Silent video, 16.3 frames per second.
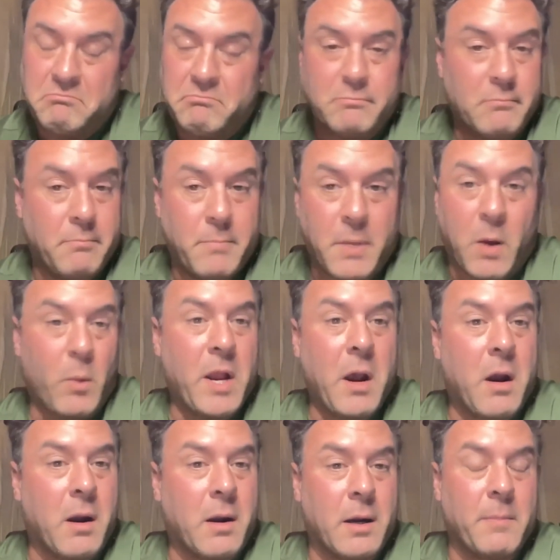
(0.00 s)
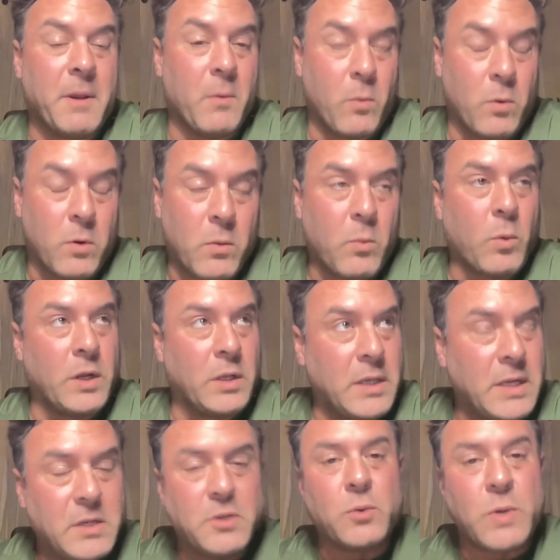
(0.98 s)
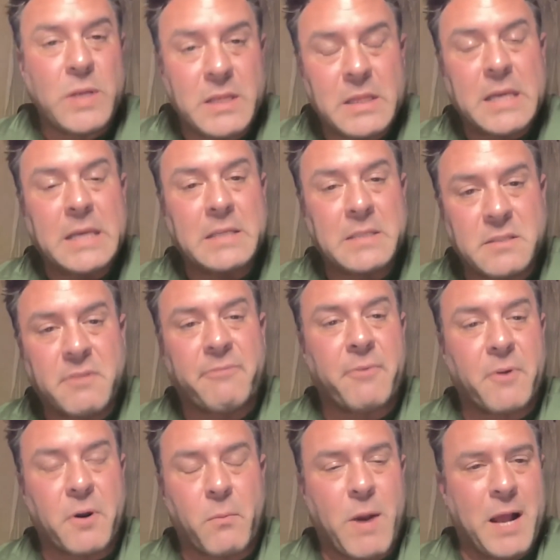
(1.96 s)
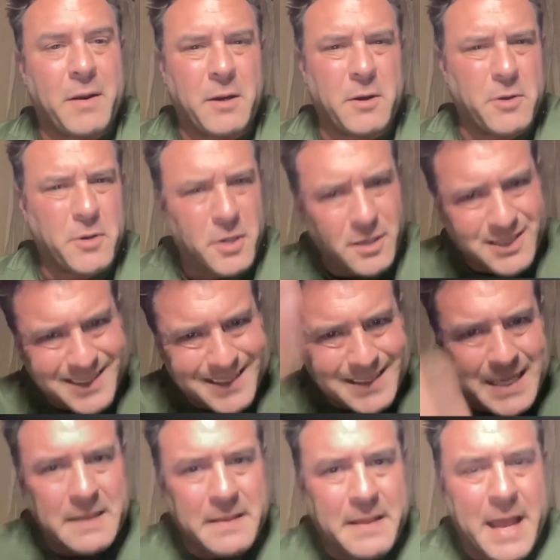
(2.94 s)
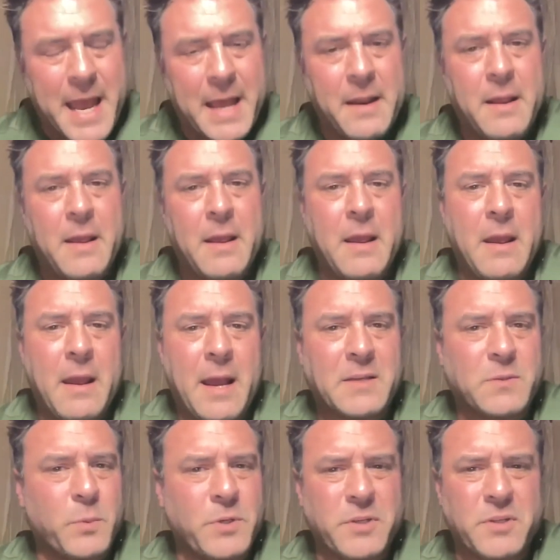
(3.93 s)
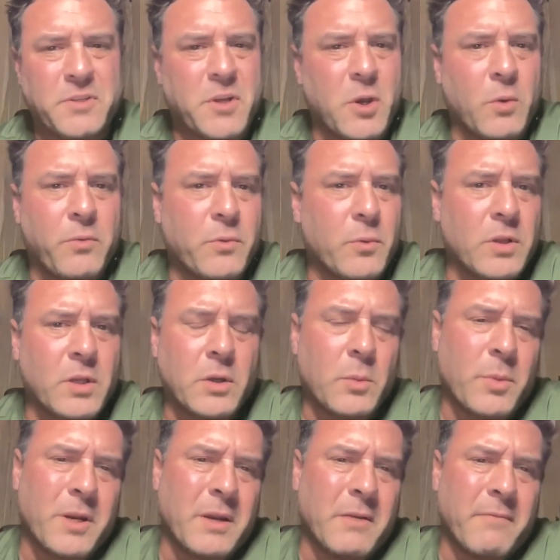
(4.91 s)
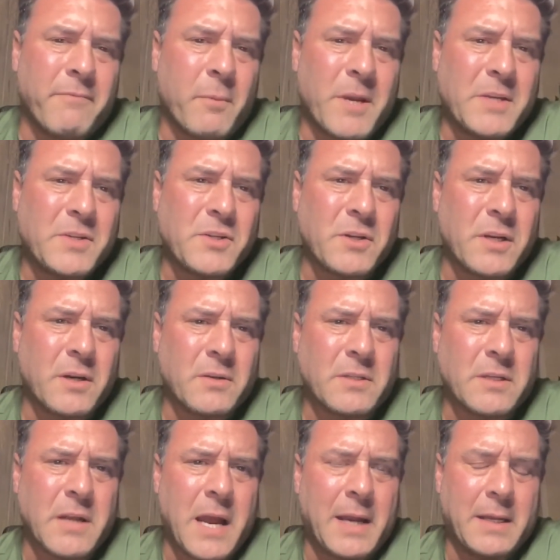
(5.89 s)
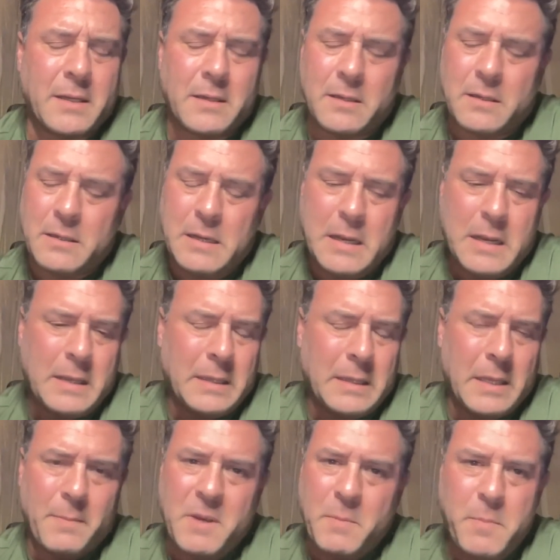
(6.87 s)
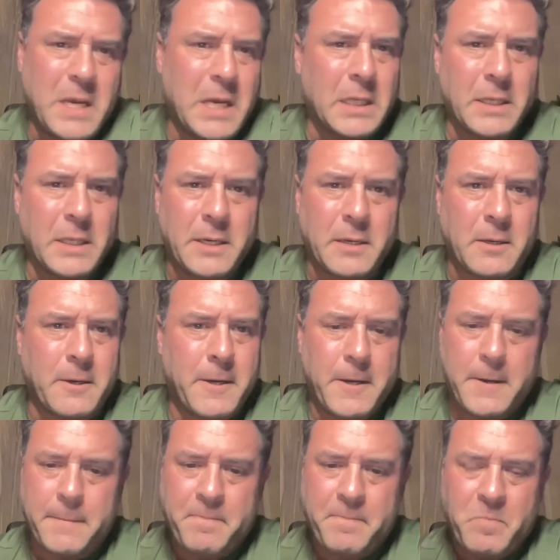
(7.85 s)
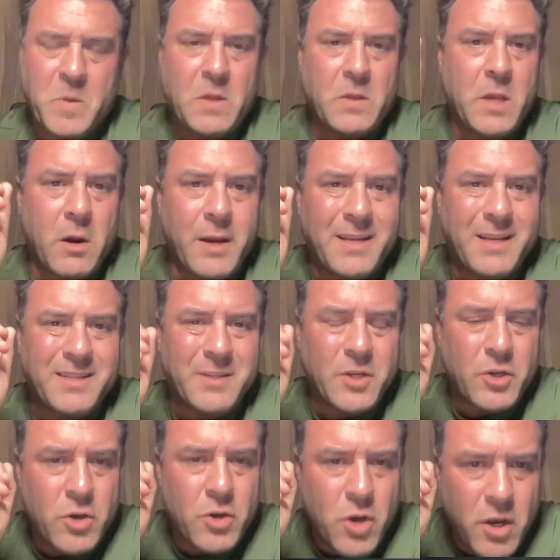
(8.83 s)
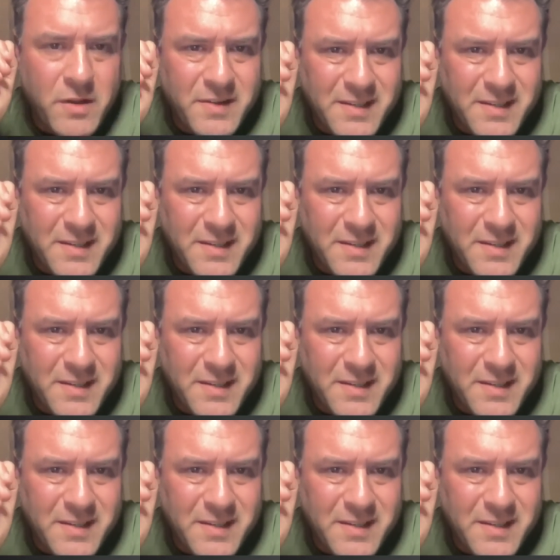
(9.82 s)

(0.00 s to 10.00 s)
but we are. I mean, we're really doing things different around here. You're going to see that as we just go through a little bit of information here tonight. And let me be clear, there is no